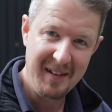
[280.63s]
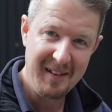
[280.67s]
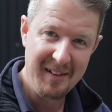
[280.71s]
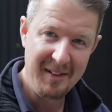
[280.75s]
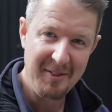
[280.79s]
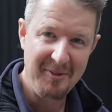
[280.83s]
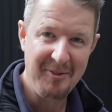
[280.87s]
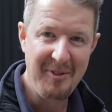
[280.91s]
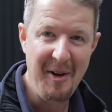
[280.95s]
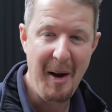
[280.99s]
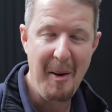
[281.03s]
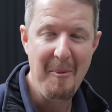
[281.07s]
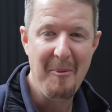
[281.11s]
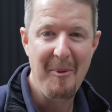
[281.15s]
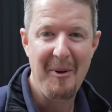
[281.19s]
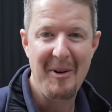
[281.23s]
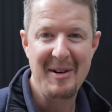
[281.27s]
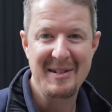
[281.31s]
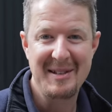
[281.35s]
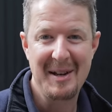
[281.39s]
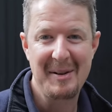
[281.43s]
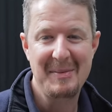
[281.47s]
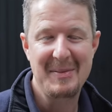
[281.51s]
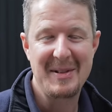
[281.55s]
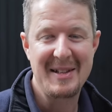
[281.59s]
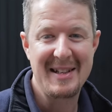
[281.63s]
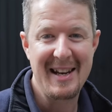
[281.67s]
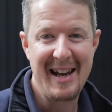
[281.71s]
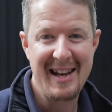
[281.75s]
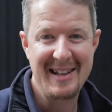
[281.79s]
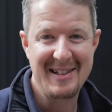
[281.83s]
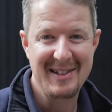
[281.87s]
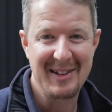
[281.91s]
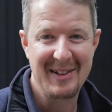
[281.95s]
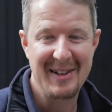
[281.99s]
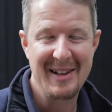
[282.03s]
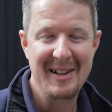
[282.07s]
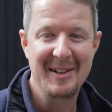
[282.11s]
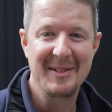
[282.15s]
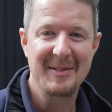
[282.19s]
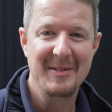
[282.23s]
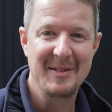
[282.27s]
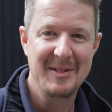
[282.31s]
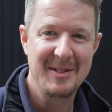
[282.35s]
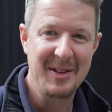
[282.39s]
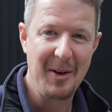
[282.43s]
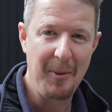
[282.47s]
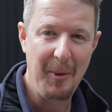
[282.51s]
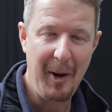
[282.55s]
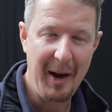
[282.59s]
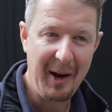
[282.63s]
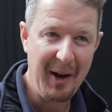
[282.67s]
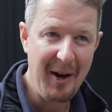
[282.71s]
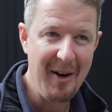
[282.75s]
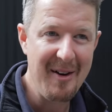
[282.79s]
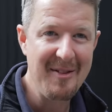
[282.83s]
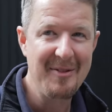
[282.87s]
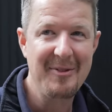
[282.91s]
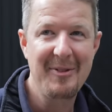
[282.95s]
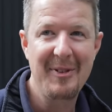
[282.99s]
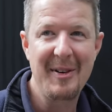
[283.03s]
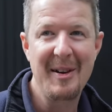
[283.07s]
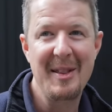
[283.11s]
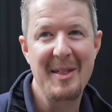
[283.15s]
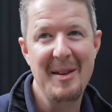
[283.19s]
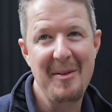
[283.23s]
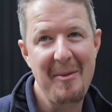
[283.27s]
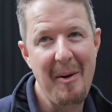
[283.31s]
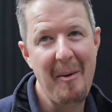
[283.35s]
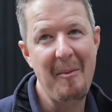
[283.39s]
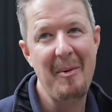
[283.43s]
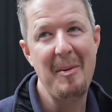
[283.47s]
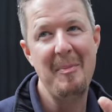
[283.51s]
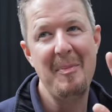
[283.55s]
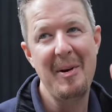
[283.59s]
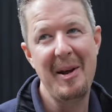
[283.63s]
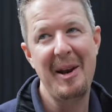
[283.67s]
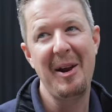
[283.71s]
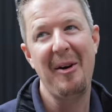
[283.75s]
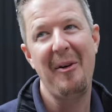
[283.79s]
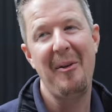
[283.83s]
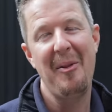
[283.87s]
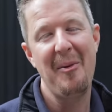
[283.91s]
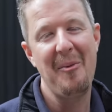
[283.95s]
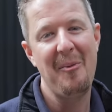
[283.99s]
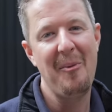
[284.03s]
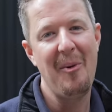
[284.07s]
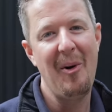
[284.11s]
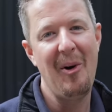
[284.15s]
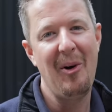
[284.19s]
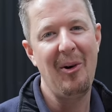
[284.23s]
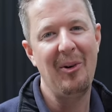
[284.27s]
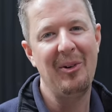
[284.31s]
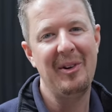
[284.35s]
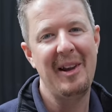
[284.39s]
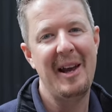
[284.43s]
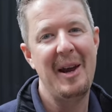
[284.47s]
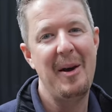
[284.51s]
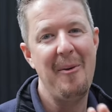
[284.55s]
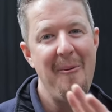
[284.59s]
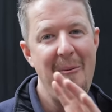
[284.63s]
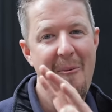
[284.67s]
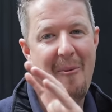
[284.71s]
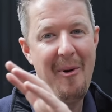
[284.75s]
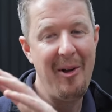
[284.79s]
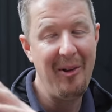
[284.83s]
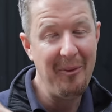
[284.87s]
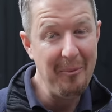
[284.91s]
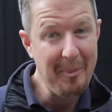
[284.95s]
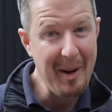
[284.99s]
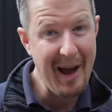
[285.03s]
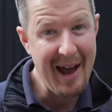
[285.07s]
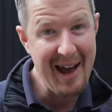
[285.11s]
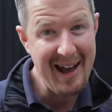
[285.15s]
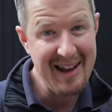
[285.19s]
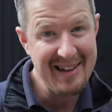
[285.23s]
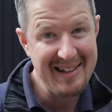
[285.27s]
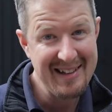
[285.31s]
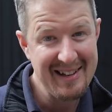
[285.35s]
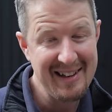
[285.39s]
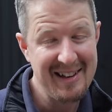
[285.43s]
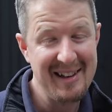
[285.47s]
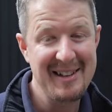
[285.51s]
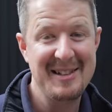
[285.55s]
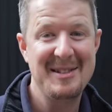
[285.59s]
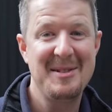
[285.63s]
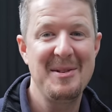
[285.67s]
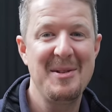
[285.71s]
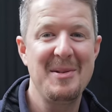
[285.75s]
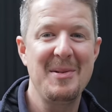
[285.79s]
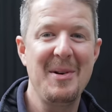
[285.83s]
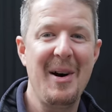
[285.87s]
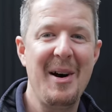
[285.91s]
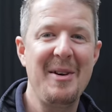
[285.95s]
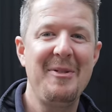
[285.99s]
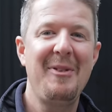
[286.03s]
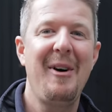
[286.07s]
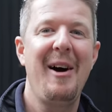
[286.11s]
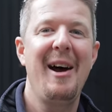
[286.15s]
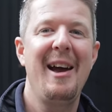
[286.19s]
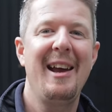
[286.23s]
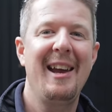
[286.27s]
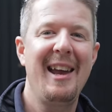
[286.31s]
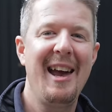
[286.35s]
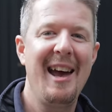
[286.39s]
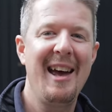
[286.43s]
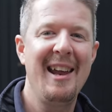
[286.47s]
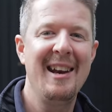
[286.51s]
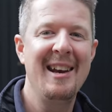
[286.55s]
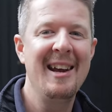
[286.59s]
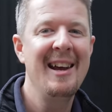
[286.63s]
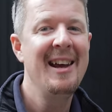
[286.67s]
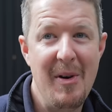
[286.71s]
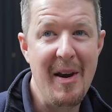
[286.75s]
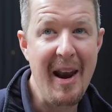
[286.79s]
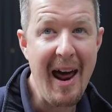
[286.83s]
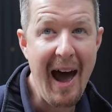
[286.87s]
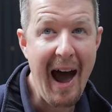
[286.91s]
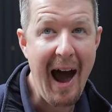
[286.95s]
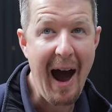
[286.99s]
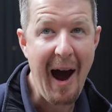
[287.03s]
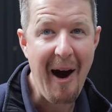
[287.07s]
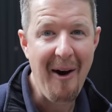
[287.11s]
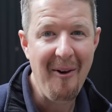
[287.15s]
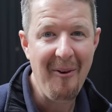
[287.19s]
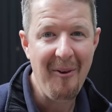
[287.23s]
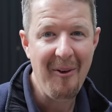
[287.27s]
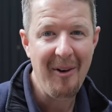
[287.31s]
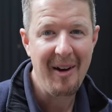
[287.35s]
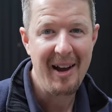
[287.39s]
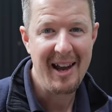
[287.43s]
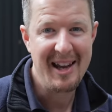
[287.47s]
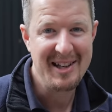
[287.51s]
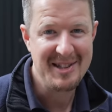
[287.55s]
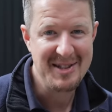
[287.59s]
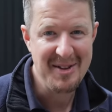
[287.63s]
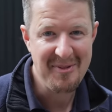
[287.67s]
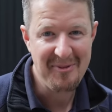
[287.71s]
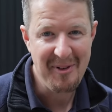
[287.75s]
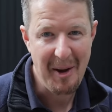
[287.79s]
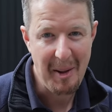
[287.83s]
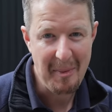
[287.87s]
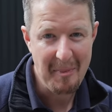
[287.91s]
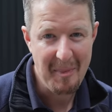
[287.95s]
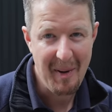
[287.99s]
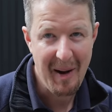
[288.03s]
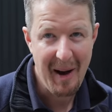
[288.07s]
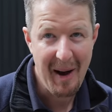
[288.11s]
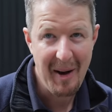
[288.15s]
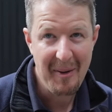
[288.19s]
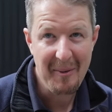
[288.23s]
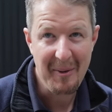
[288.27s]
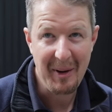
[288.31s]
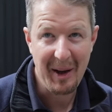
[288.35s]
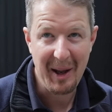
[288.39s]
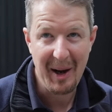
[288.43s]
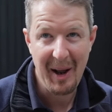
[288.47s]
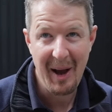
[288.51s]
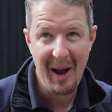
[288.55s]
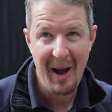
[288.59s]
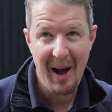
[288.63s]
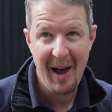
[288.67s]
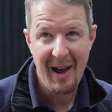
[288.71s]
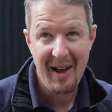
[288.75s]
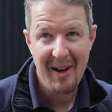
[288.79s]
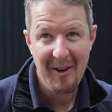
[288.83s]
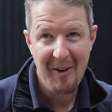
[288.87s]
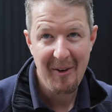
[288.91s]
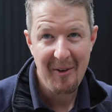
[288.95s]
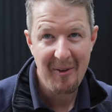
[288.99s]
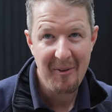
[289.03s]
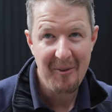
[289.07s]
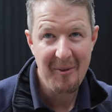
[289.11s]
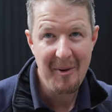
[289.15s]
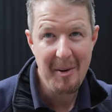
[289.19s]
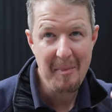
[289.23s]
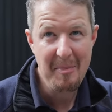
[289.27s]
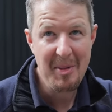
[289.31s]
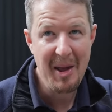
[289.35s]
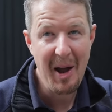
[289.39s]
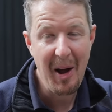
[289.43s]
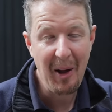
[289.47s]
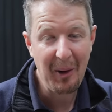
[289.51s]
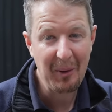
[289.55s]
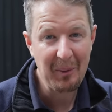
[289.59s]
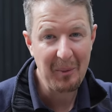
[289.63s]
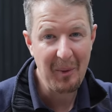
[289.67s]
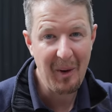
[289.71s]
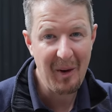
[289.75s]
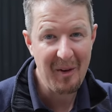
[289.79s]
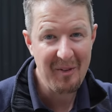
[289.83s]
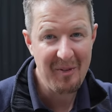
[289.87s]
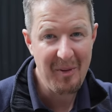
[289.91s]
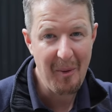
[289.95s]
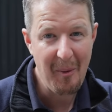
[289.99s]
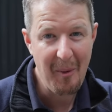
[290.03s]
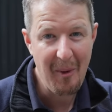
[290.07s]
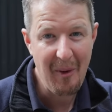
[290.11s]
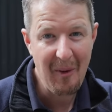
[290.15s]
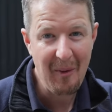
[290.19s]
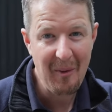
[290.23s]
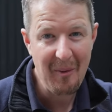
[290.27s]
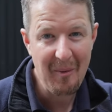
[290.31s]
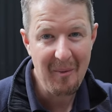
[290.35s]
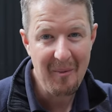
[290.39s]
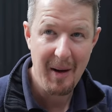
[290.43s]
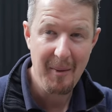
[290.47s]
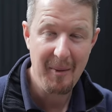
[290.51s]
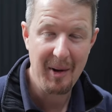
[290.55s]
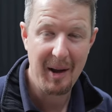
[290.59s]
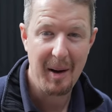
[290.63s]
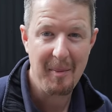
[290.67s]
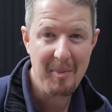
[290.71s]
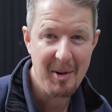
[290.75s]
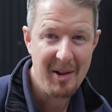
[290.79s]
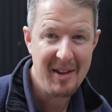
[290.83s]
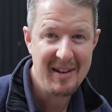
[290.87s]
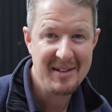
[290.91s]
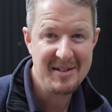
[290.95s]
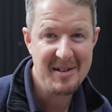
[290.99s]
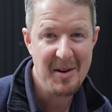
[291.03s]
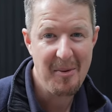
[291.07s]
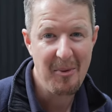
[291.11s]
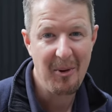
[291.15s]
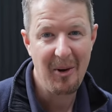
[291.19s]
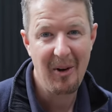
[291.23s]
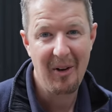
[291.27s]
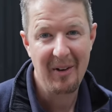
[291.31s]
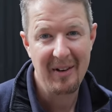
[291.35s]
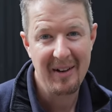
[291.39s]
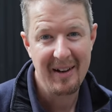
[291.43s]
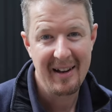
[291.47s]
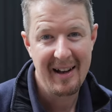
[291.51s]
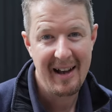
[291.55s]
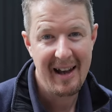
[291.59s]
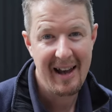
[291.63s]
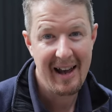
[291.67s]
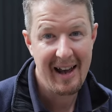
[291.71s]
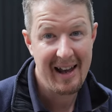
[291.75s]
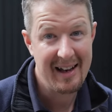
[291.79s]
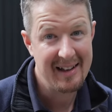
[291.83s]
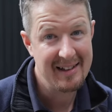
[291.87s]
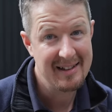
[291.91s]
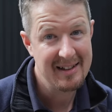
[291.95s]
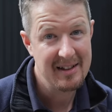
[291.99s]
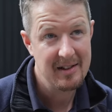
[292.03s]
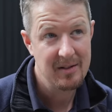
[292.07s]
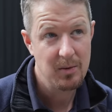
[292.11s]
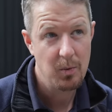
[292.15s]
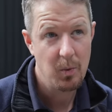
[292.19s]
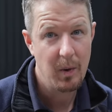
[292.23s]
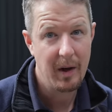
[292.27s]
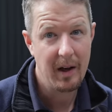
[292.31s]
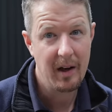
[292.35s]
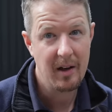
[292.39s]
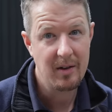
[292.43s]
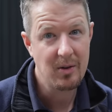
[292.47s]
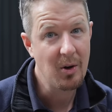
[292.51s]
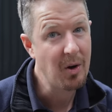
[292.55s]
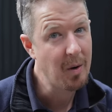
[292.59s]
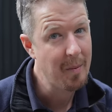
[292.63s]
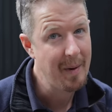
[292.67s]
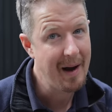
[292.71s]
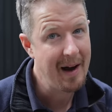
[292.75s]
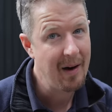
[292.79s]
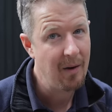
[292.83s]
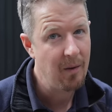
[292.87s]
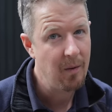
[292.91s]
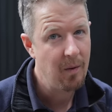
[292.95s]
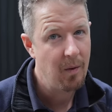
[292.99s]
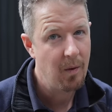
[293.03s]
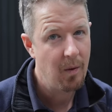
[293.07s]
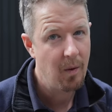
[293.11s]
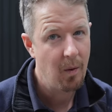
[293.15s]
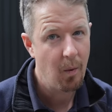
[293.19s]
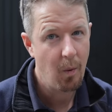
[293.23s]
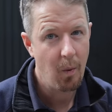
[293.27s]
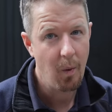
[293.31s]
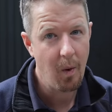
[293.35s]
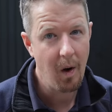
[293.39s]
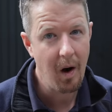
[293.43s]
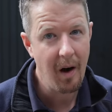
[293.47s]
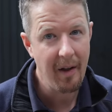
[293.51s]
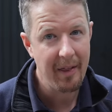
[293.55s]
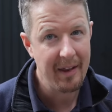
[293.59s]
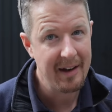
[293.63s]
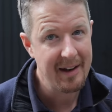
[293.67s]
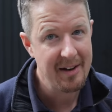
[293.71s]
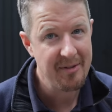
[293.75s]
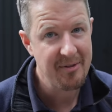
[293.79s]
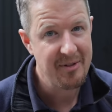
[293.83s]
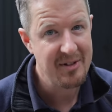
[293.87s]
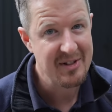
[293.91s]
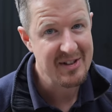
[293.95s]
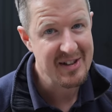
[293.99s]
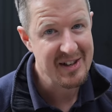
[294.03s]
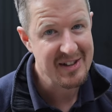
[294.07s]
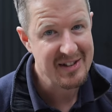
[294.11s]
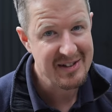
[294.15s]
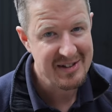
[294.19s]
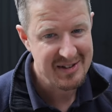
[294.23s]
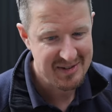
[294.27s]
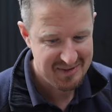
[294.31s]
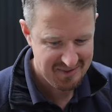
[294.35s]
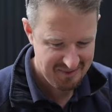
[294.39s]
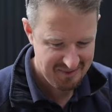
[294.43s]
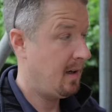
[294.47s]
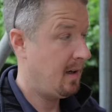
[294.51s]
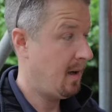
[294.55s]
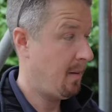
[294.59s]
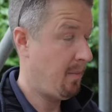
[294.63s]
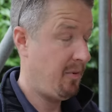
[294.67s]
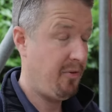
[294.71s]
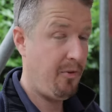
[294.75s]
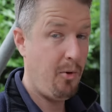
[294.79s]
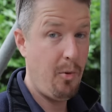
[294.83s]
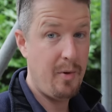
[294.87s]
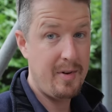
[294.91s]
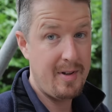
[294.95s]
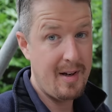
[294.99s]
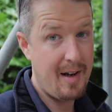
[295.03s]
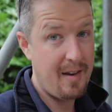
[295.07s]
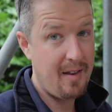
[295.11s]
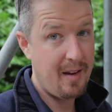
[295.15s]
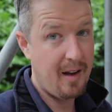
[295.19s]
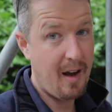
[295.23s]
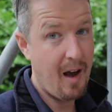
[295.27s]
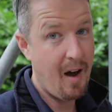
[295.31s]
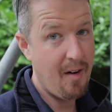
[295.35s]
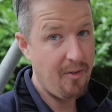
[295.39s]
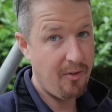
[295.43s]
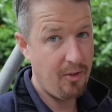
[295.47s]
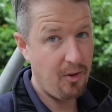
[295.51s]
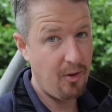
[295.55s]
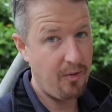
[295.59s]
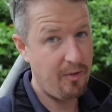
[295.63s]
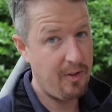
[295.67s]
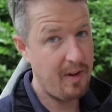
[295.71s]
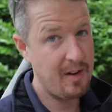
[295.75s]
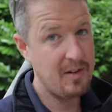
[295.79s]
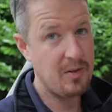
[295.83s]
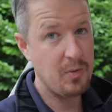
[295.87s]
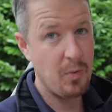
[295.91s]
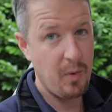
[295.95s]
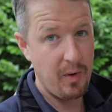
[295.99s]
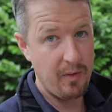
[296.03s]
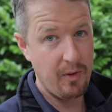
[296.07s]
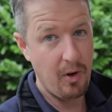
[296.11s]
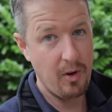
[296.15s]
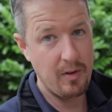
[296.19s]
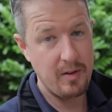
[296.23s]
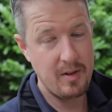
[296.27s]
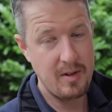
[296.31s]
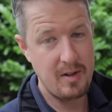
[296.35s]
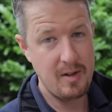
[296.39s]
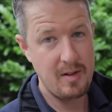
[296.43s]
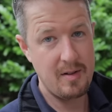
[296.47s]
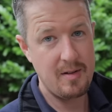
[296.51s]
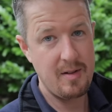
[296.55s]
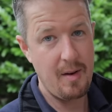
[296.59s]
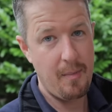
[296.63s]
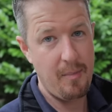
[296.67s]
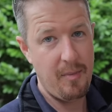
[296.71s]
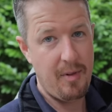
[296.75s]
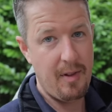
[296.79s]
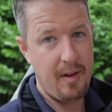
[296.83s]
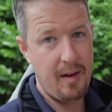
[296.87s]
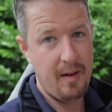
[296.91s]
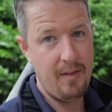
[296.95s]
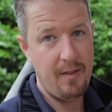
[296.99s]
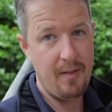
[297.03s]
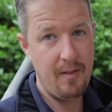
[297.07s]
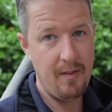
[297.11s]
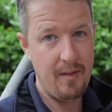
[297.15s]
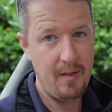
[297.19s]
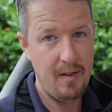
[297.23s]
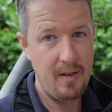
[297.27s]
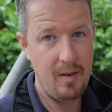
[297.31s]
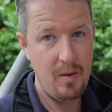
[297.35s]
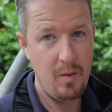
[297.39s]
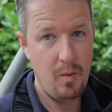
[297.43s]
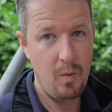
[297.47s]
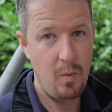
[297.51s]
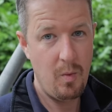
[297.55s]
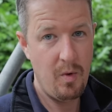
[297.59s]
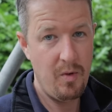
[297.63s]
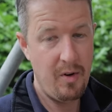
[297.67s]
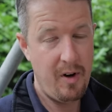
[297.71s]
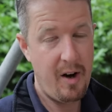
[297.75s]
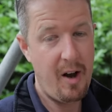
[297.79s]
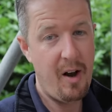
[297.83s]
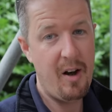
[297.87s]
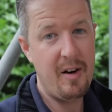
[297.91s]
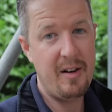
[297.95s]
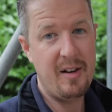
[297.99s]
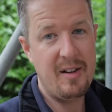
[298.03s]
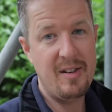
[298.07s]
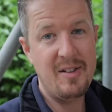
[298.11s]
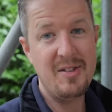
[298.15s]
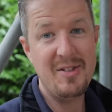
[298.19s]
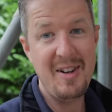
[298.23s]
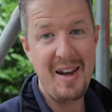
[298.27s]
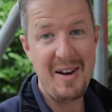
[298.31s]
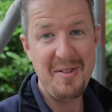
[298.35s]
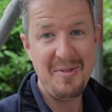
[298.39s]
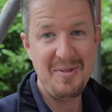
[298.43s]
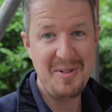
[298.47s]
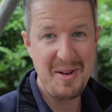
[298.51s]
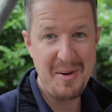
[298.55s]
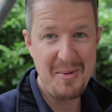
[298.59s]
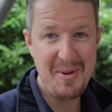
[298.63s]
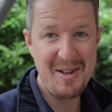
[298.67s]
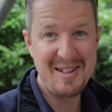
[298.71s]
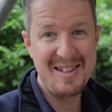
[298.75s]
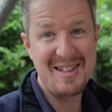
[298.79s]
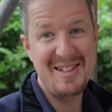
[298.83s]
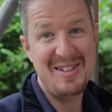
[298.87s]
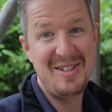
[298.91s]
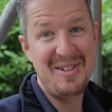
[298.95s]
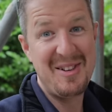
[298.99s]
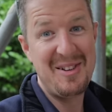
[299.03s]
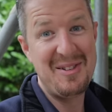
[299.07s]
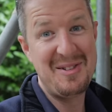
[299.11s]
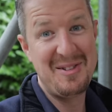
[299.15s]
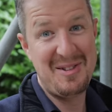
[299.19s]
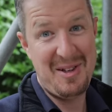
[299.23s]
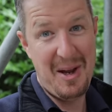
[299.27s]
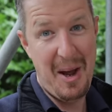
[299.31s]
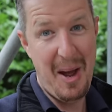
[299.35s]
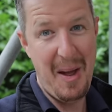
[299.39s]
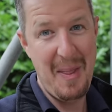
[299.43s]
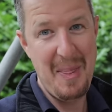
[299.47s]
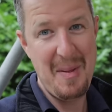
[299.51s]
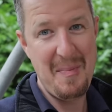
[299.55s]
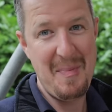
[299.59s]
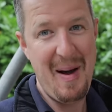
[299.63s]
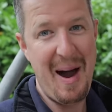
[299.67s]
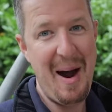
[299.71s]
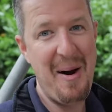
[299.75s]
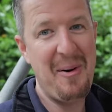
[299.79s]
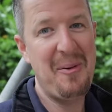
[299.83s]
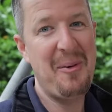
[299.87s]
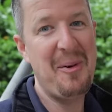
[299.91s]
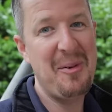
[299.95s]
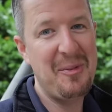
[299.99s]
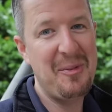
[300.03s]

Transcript: The firmware is up to date on it, so we're confident that when we put it on the wall, it will pair to the customer's Wi-Fi again. Now is the fun part. We're gonna rip the old one off the wall and we're gonna put this new one on, and we're gonna talk about what are the differences. Now, before we take the cover off this, we've got to do something regarding safety, which is turn the power